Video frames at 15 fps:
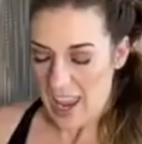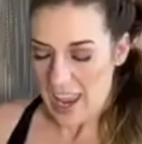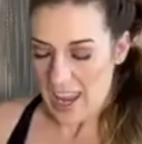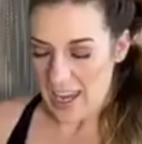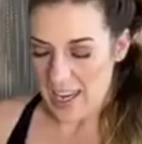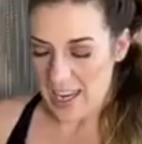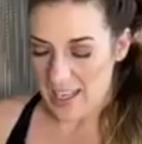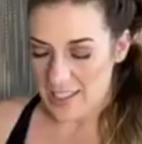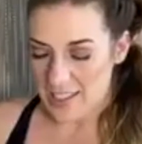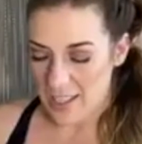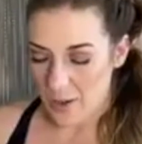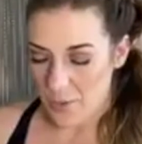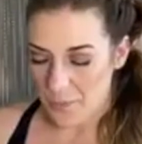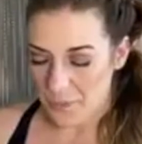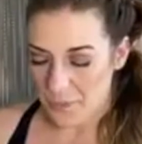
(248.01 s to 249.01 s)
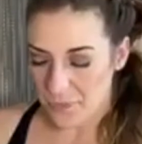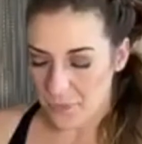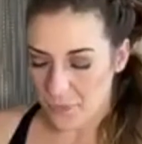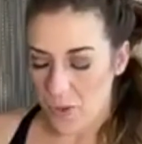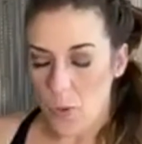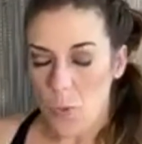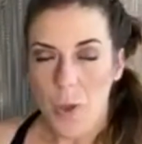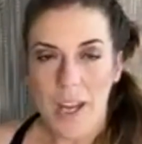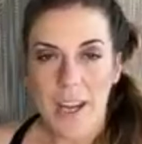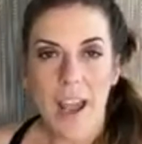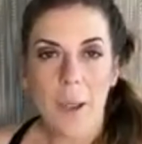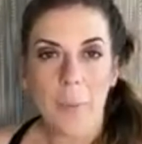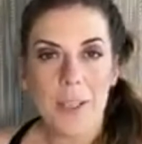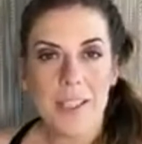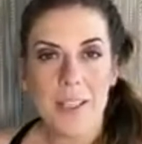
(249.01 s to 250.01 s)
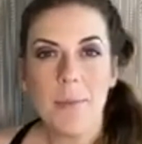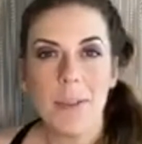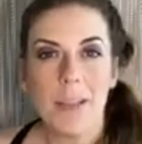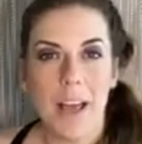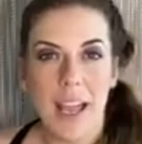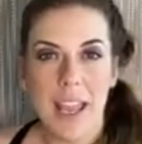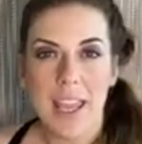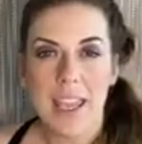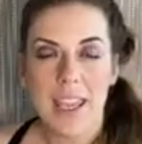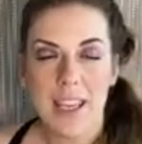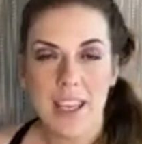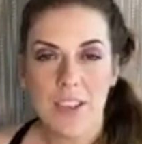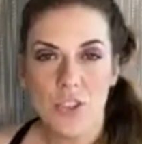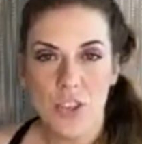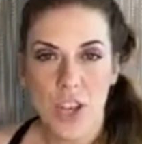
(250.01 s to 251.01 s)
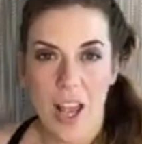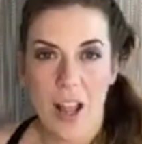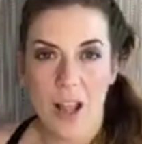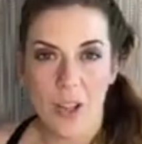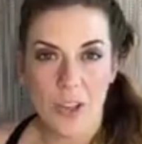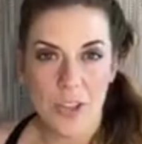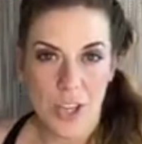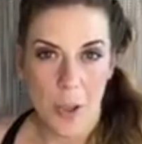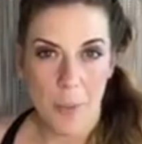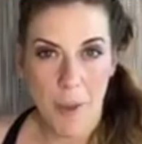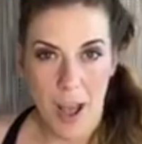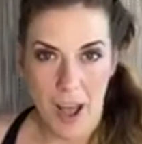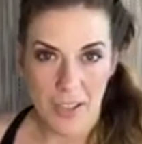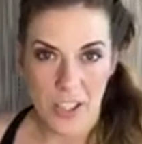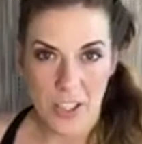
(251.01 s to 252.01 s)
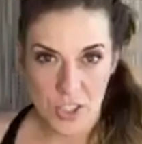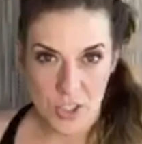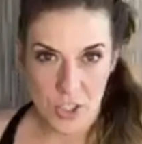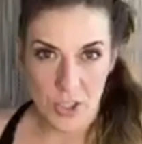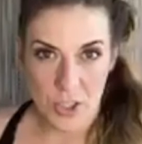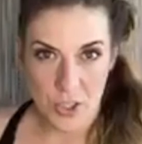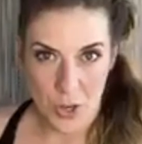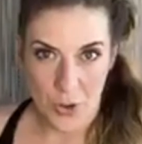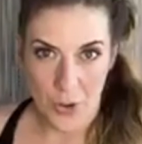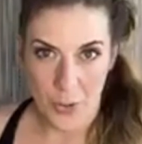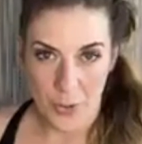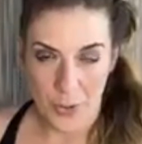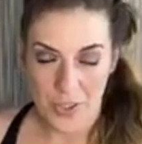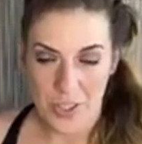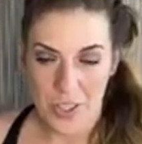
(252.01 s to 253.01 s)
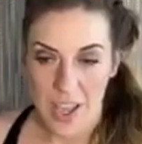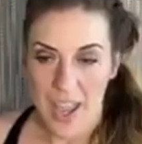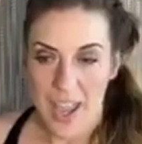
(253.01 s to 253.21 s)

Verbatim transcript: And when I was applying gel or gel polish to the toes